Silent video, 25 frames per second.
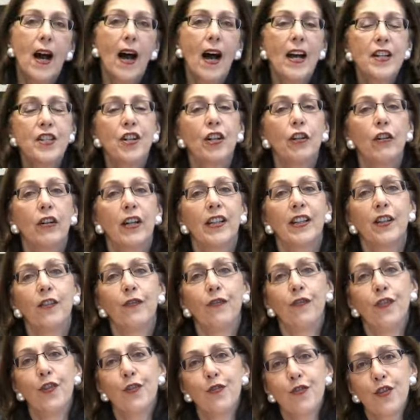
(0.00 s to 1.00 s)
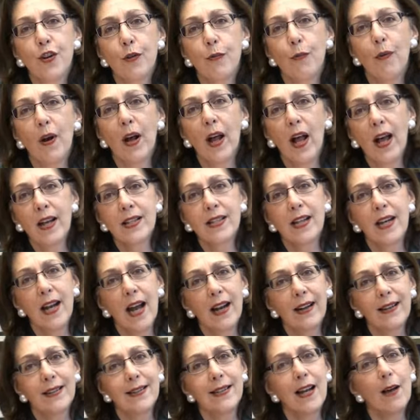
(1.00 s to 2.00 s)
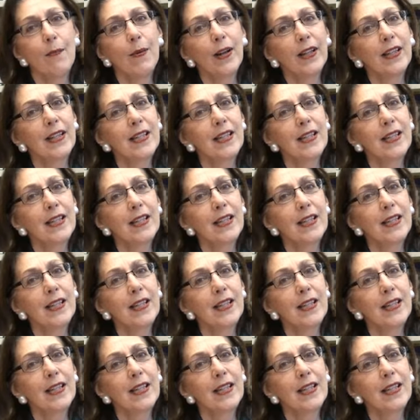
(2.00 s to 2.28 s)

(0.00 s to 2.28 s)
To look at the future, well, as an academic,